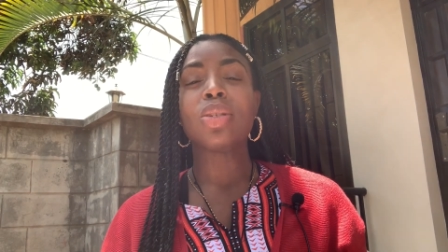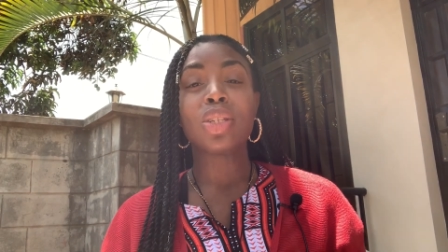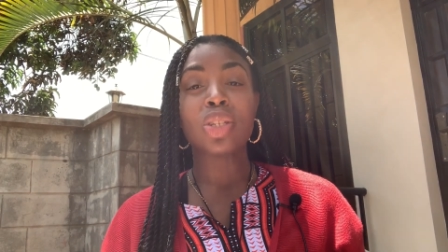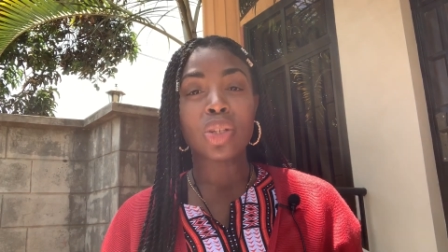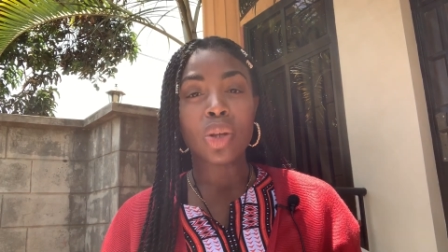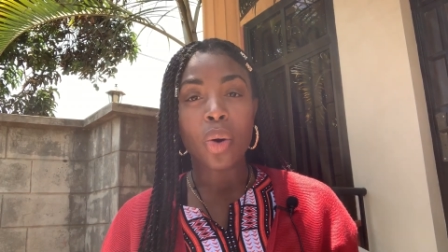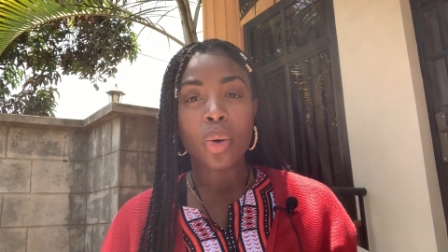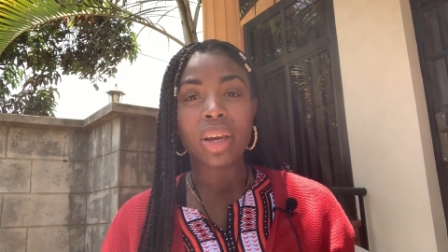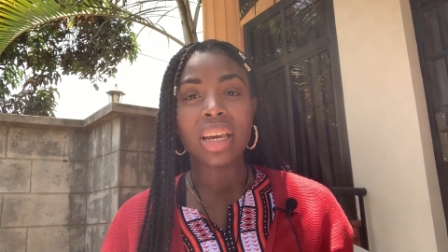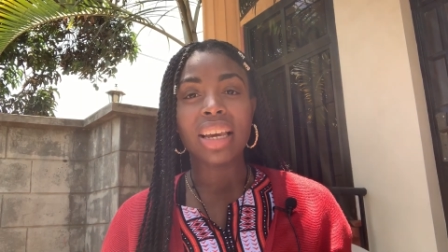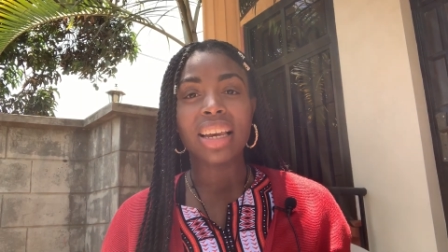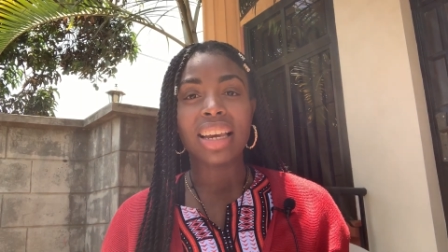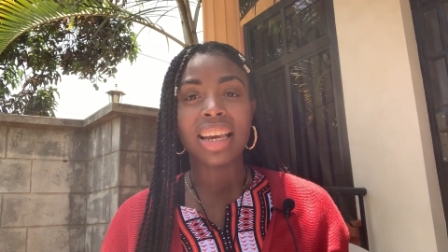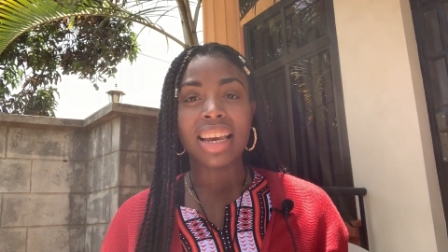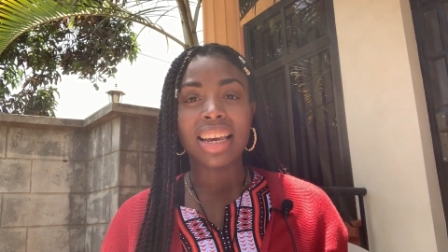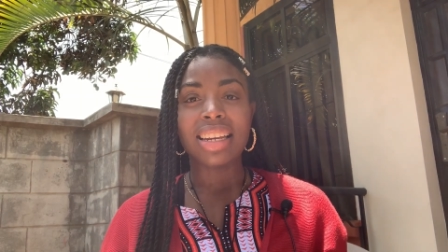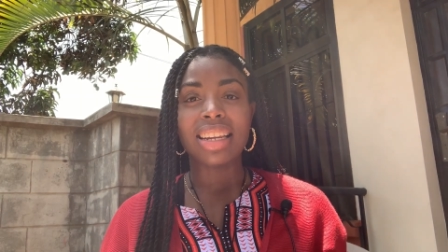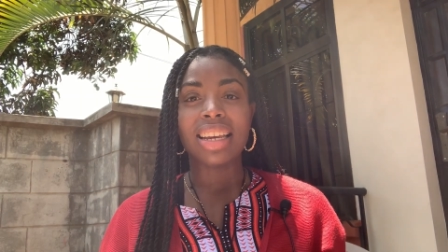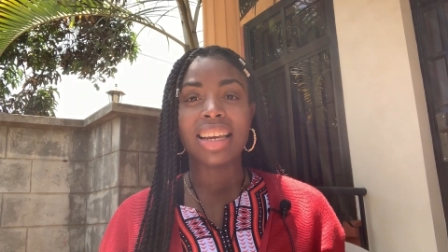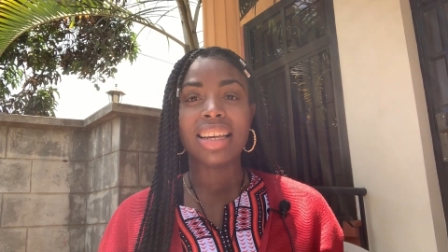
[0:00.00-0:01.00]
soaking
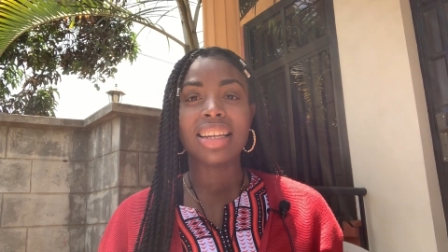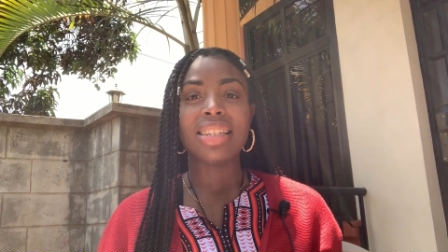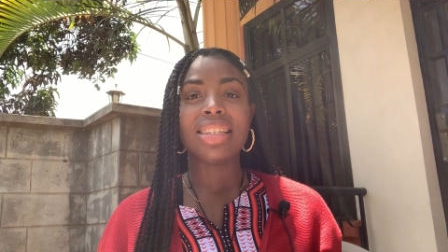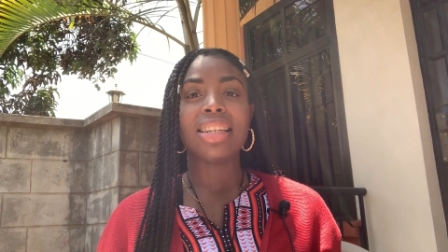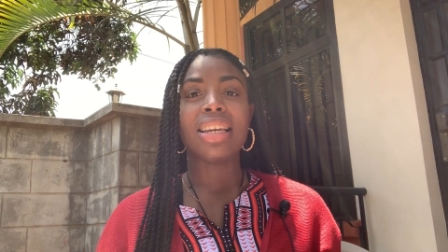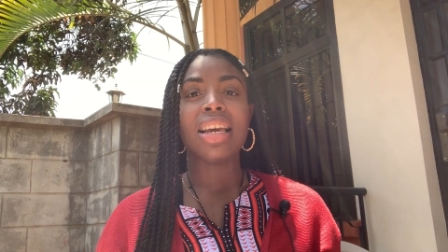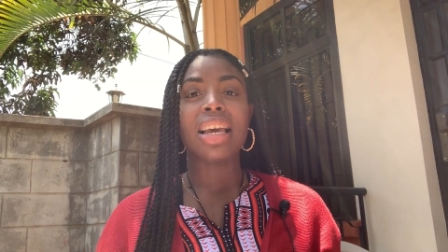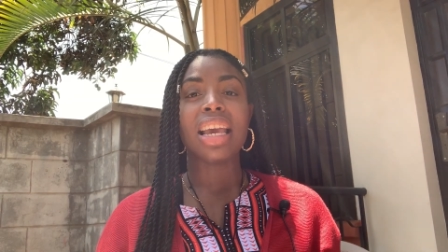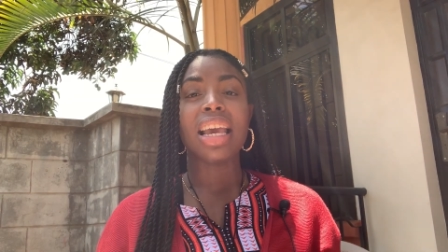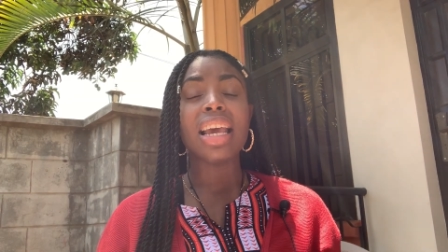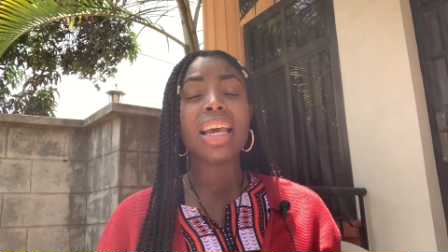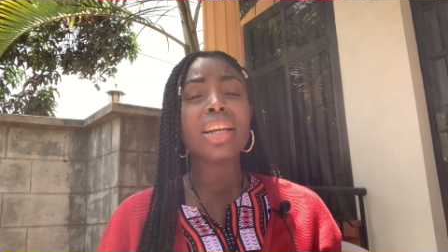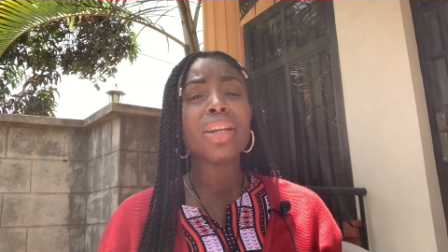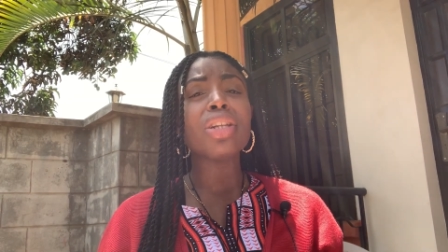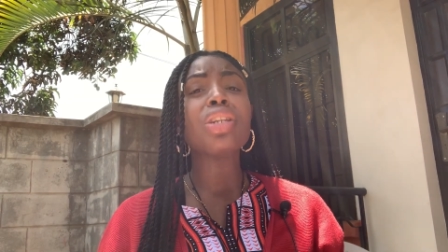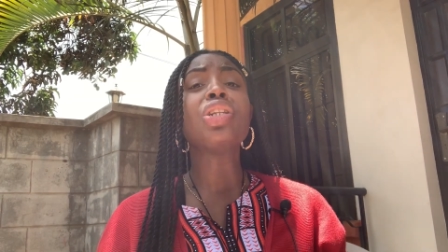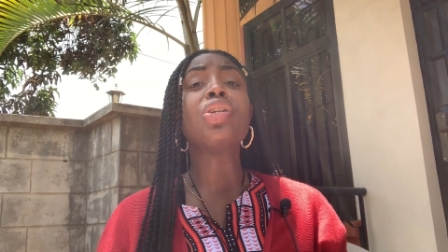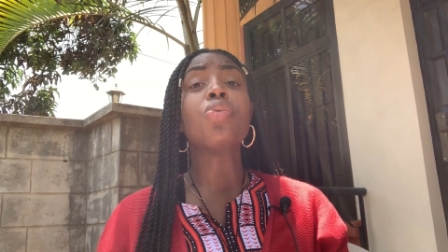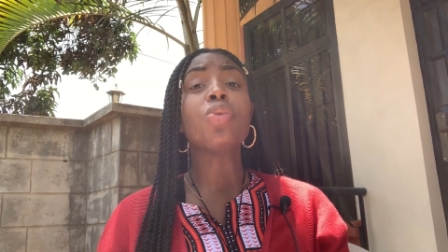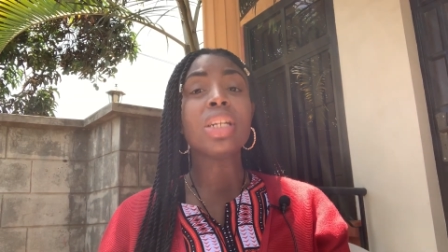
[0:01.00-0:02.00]
in it
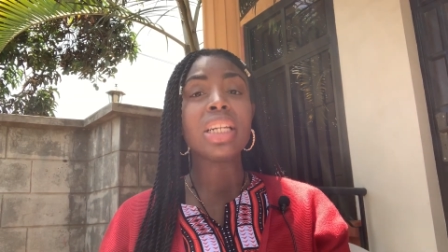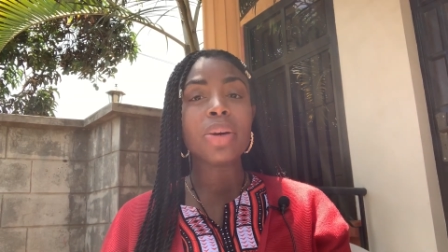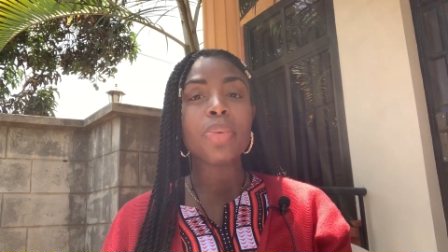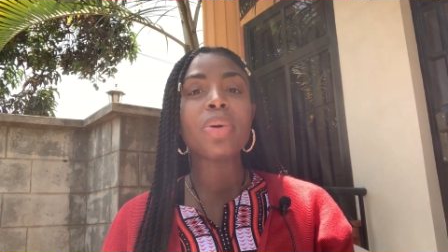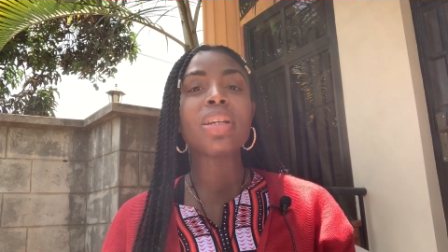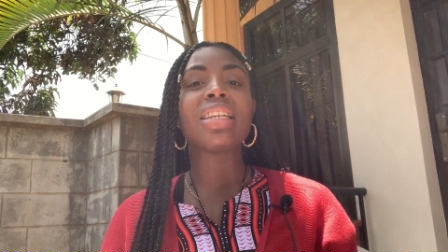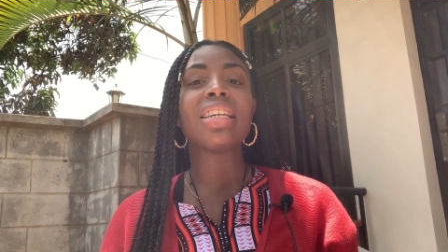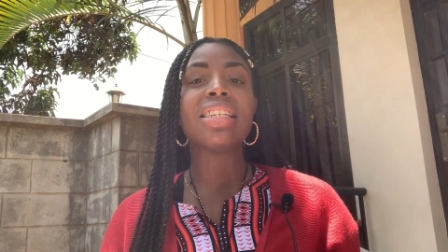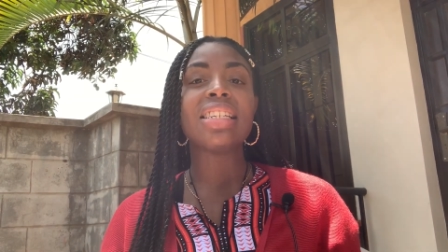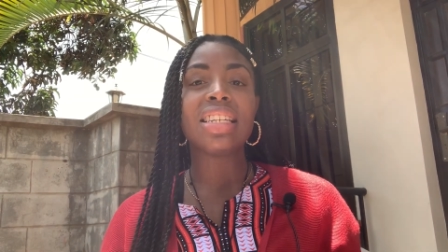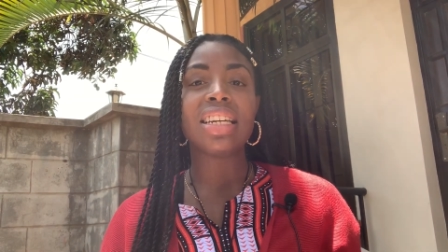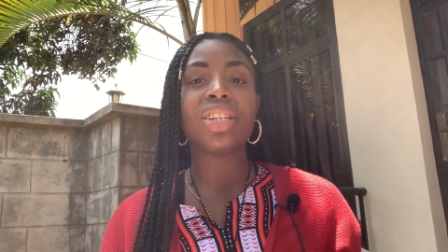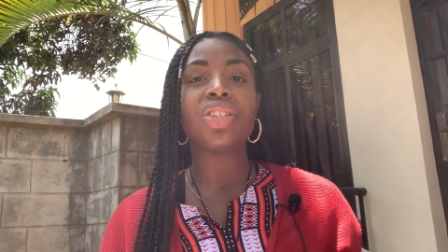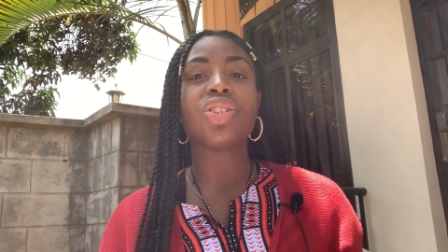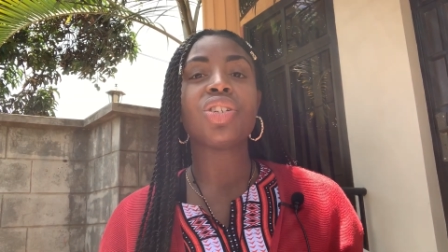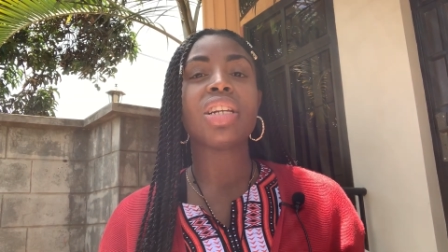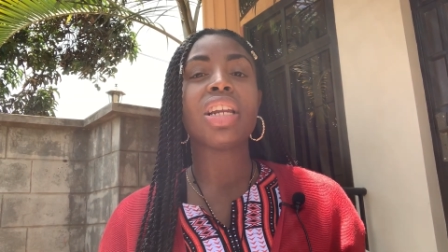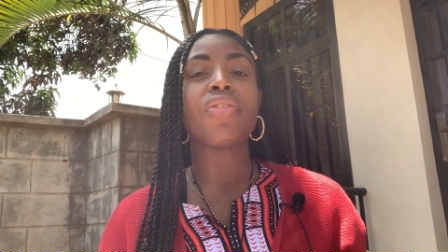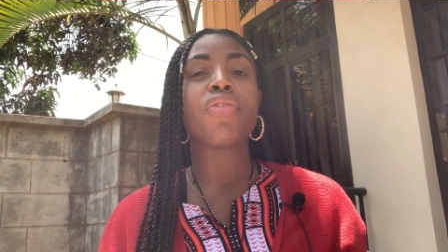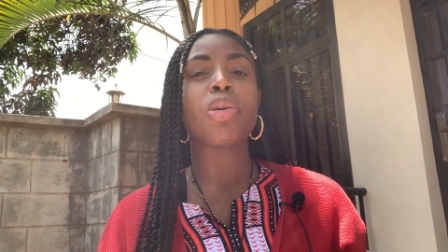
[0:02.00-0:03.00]
and doing it with
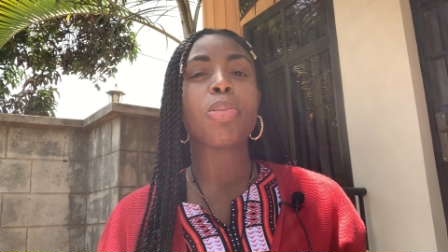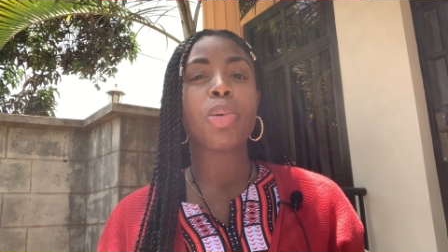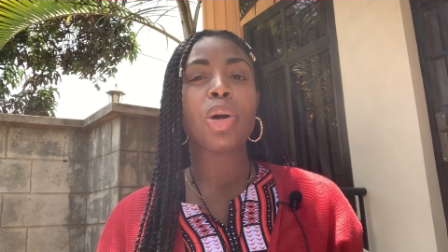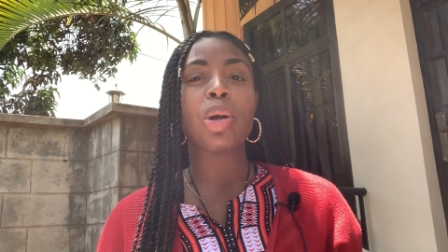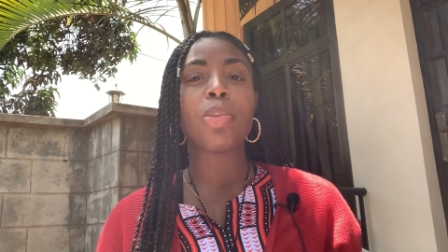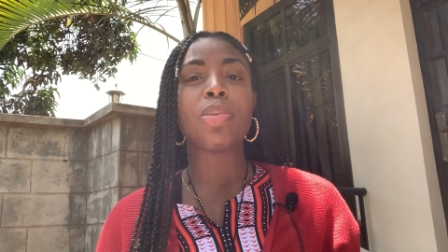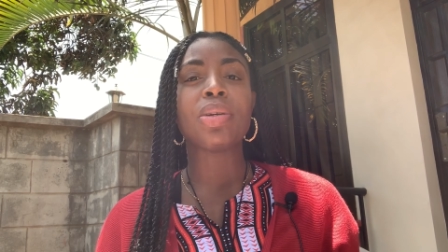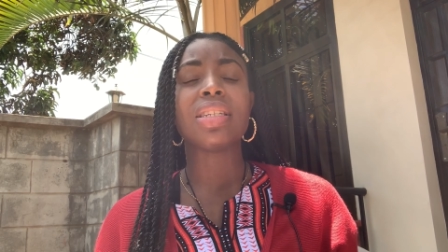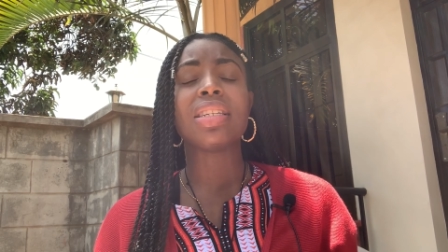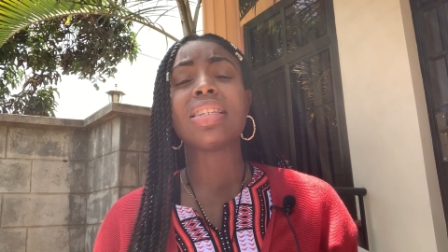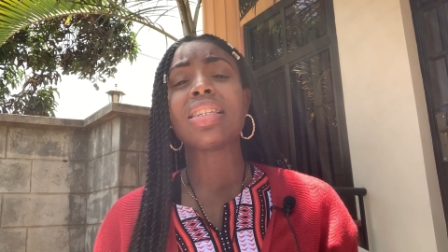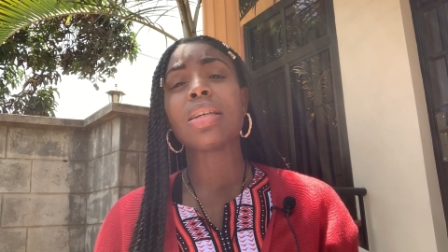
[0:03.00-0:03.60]
intention and for purposes.